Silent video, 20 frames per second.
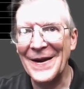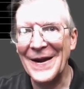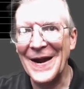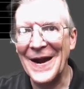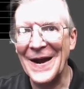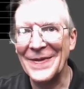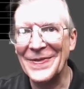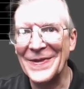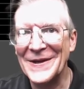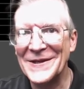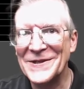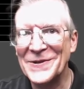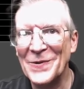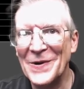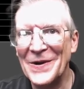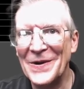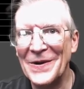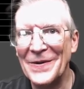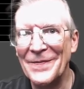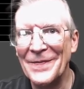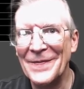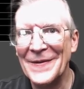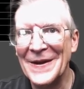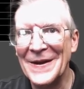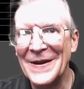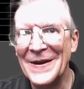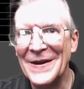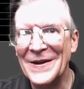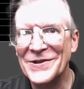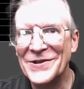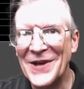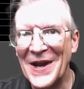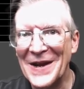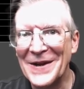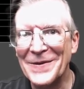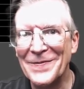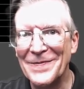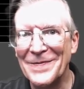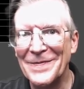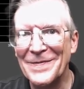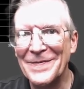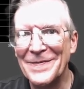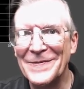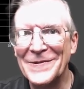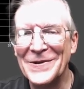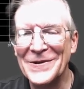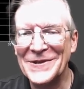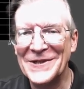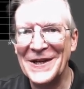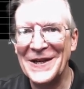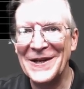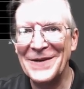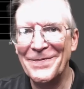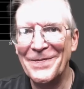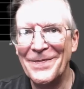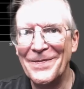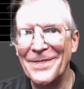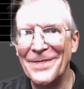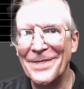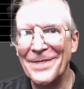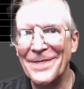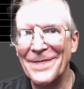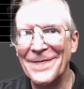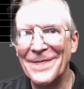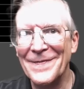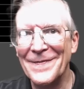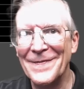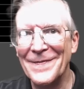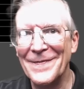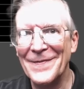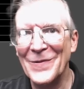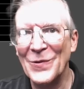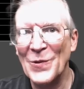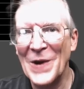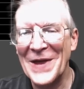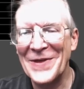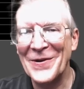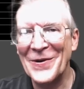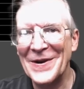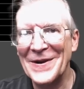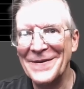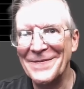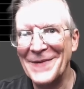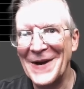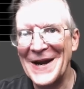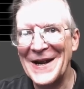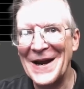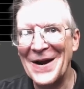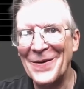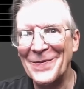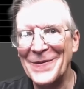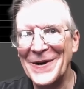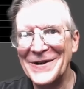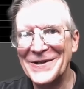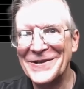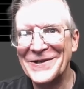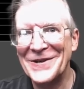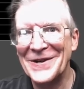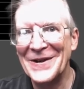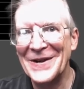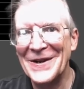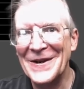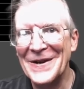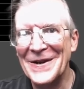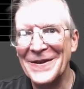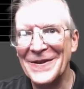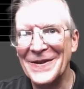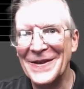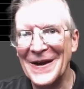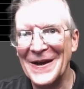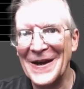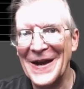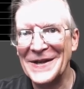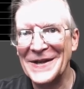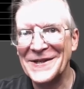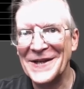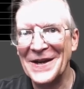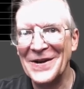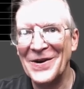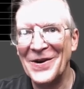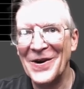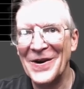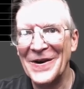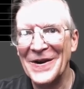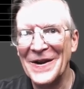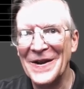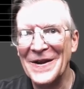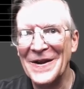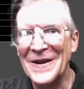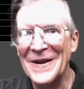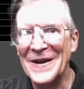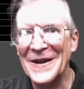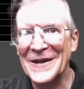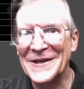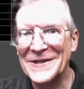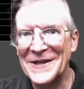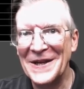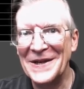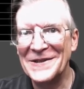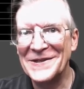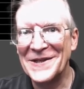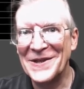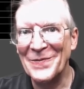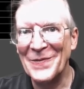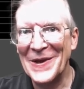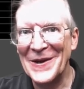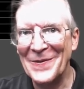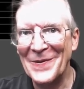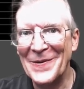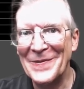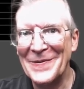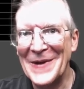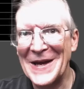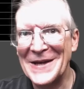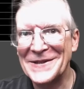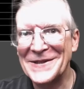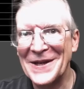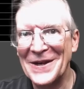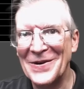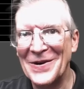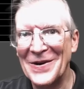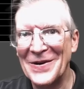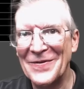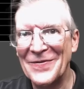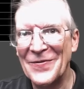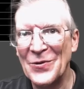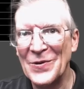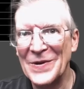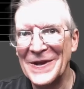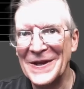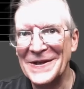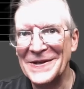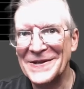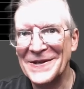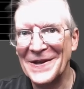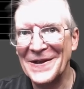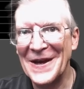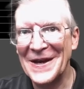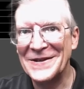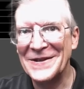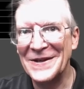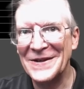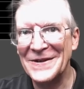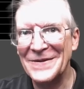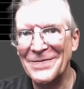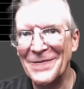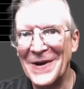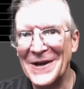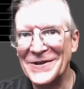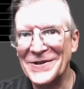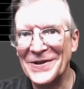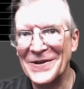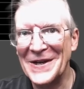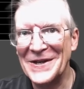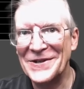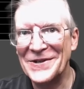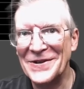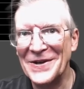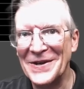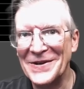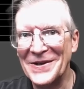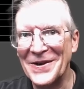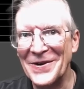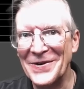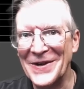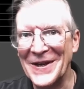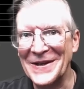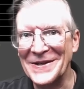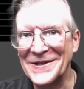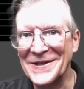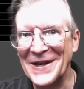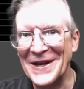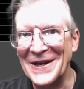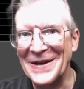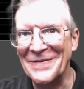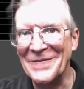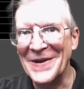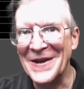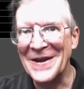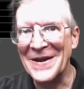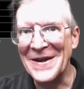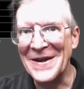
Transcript: and this will check to see whether and by how much the SNR exceeds the minimum SNR for the selected modulation and coding scheme,